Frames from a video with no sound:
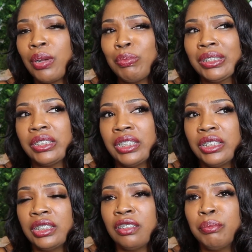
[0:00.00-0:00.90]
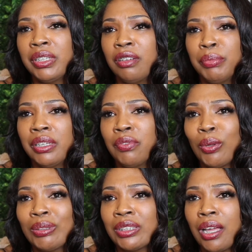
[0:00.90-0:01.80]
representation of me of being
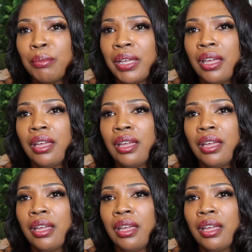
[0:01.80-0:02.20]
photoshopped,